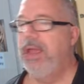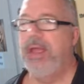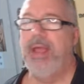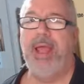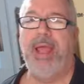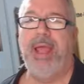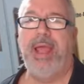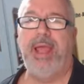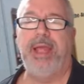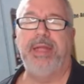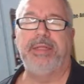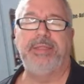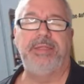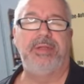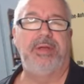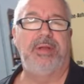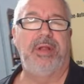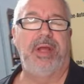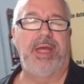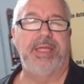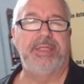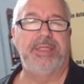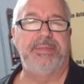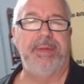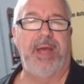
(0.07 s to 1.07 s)
Hey, it's Joe
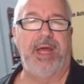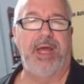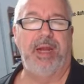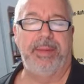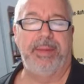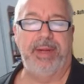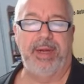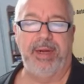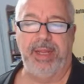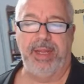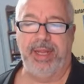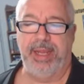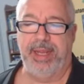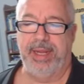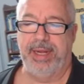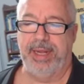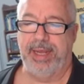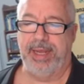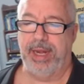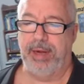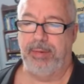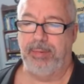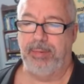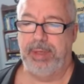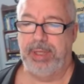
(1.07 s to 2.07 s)
Glines from Automator, and I
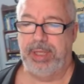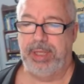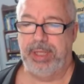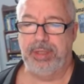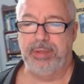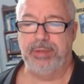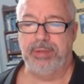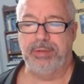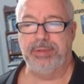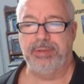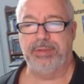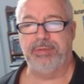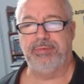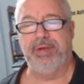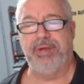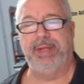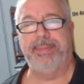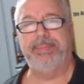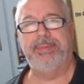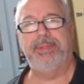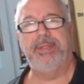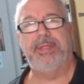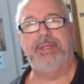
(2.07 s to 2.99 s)
got a really cool script.